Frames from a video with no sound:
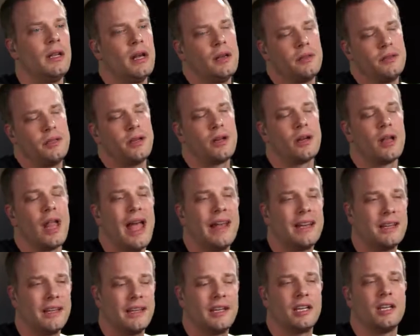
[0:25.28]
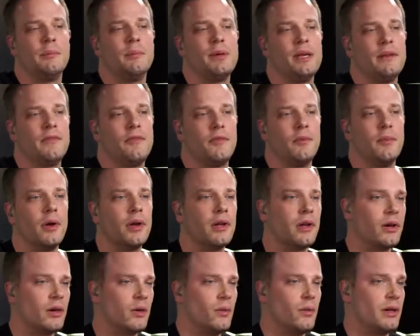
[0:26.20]
Now, you're likely going to be
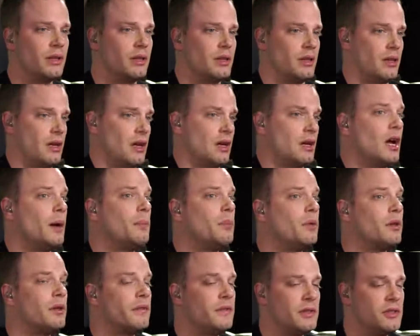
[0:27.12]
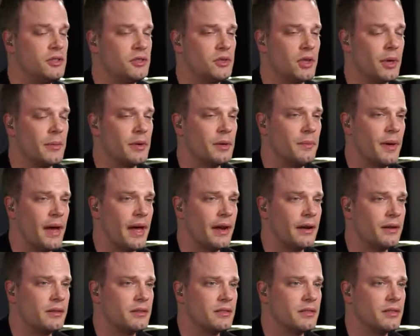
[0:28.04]
familiar with a couple of these strumming
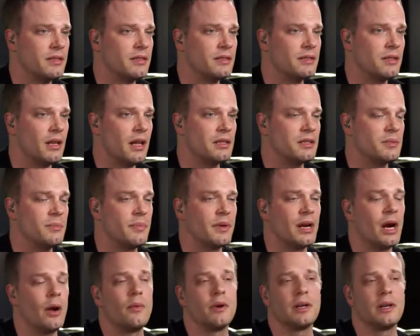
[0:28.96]
patterns in this lesson, but I